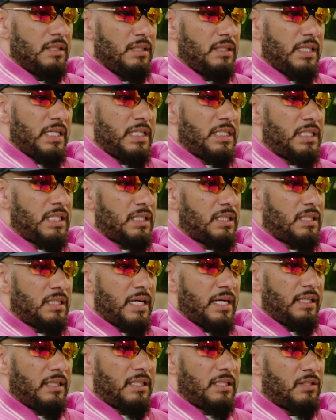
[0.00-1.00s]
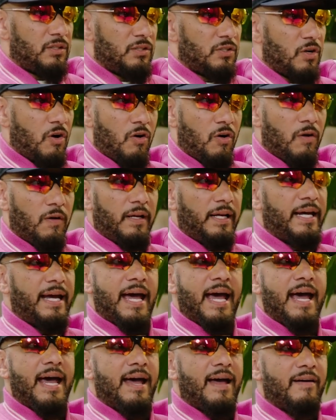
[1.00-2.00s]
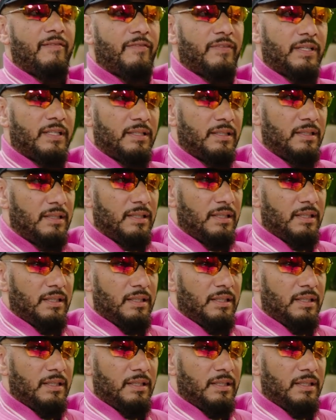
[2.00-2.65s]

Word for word: they just like, this is all they have, and